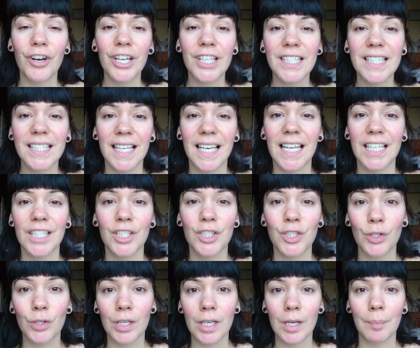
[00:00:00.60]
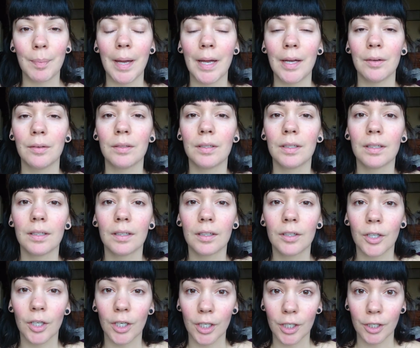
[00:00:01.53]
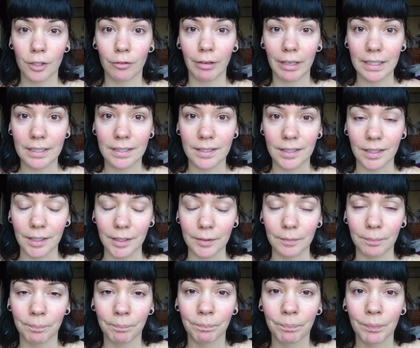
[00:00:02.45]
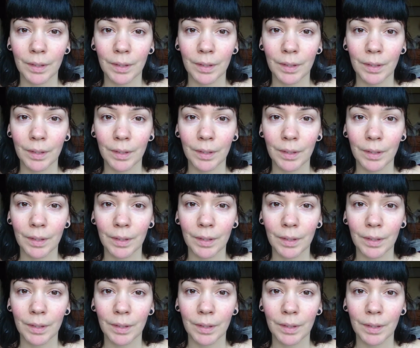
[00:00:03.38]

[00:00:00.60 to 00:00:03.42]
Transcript: Right, so let's talk about colour correcting.